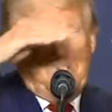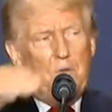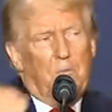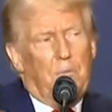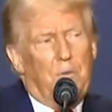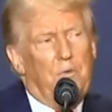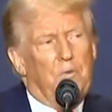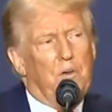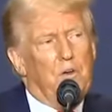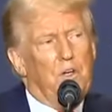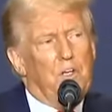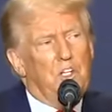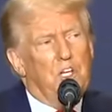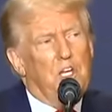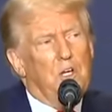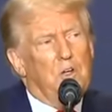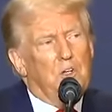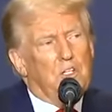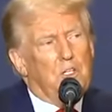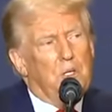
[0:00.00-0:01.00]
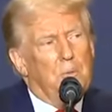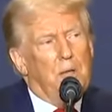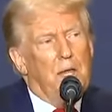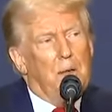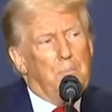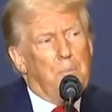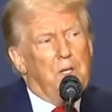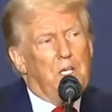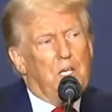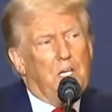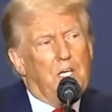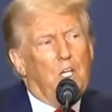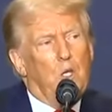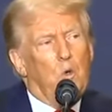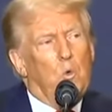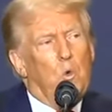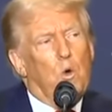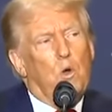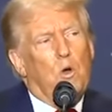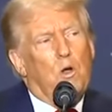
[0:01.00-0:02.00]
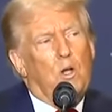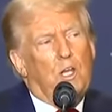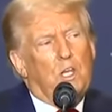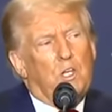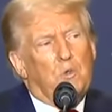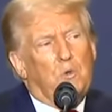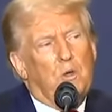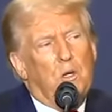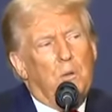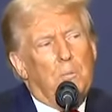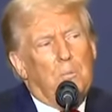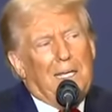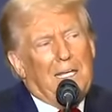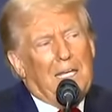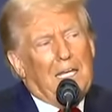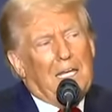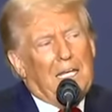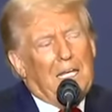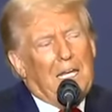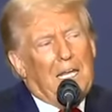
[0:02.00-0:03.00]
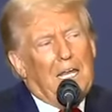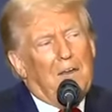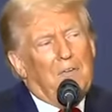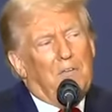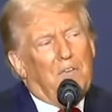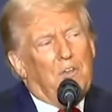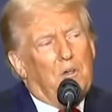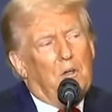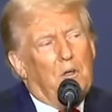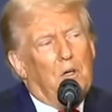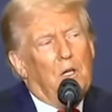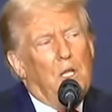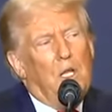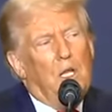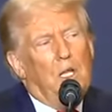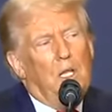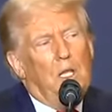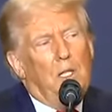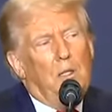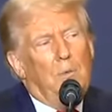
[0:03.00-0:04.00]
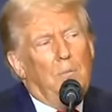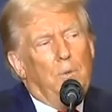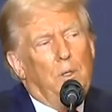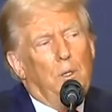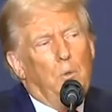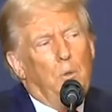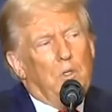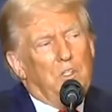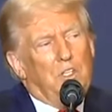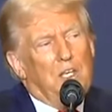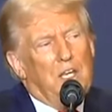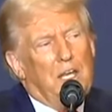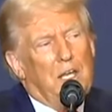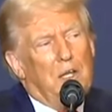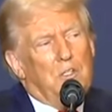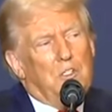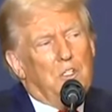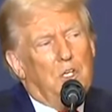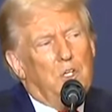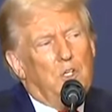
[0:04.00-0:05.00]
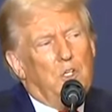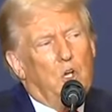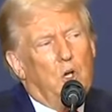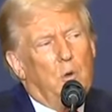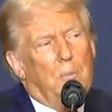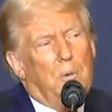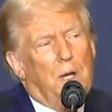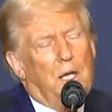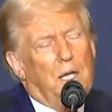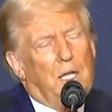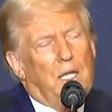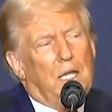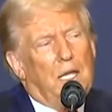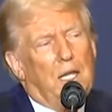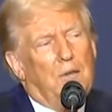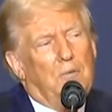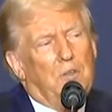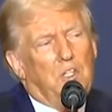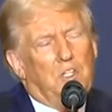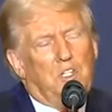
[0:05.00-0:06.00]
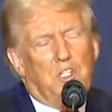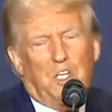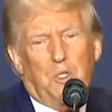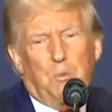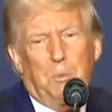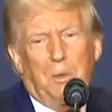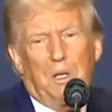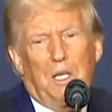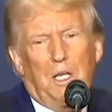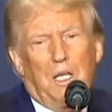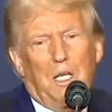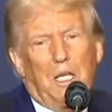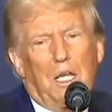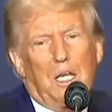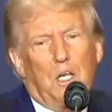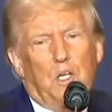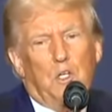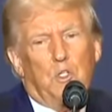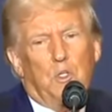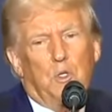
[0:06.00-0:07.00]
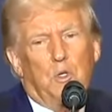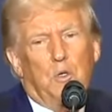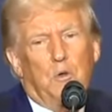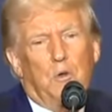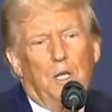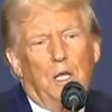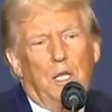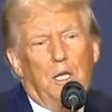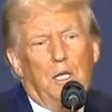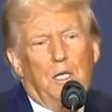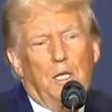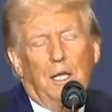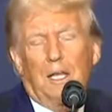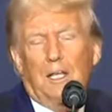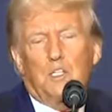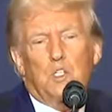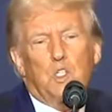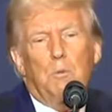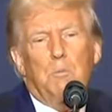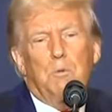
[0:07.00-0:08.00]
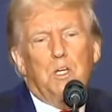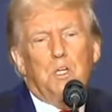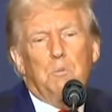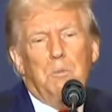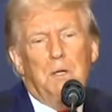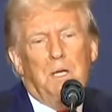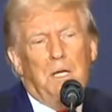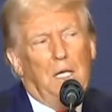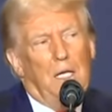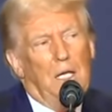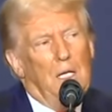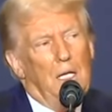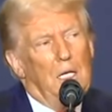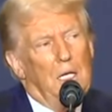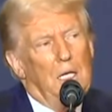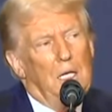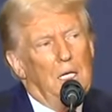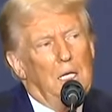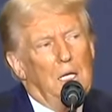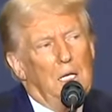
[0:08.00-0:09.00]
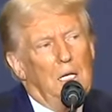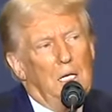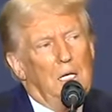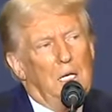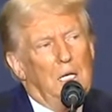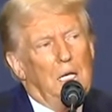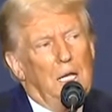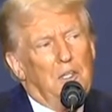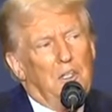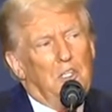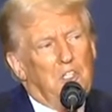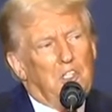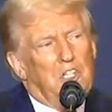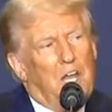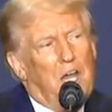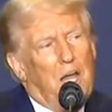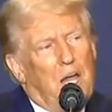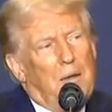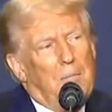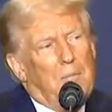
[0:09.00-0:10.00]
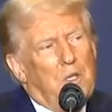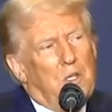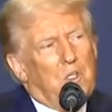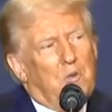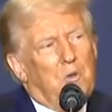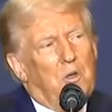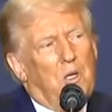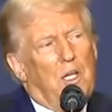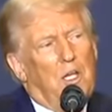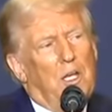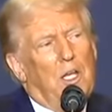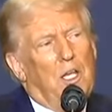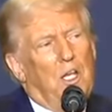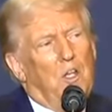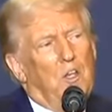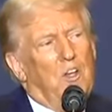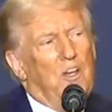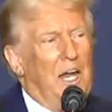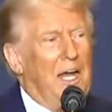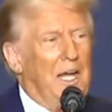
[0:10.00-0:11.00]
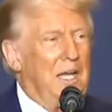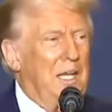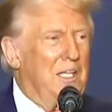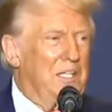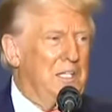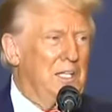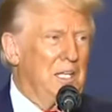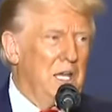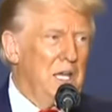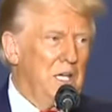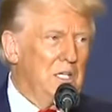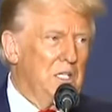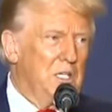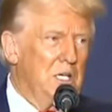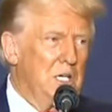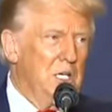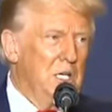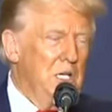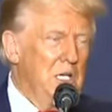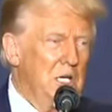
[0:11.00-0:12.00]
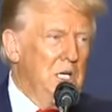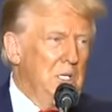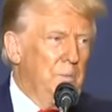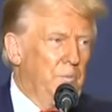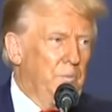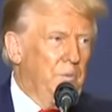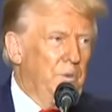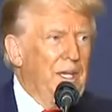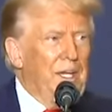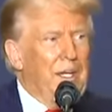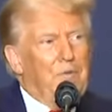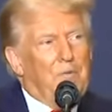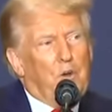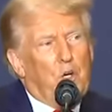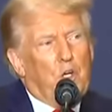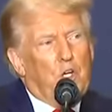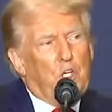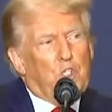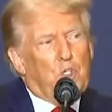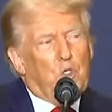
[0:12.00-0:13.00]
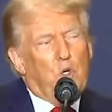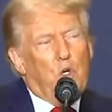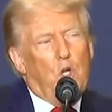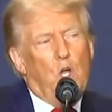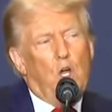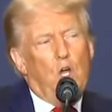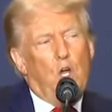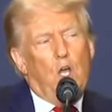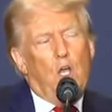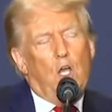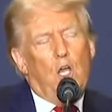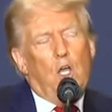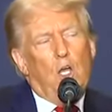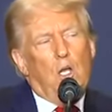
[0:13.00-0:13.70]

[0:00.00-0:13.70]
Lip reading: been very generous to me. I predicted war in Israel immediately after it was announced that Joe Biden gave the $6 billion to Iran. They got so much money. At this time, Israel and the United States need a very strong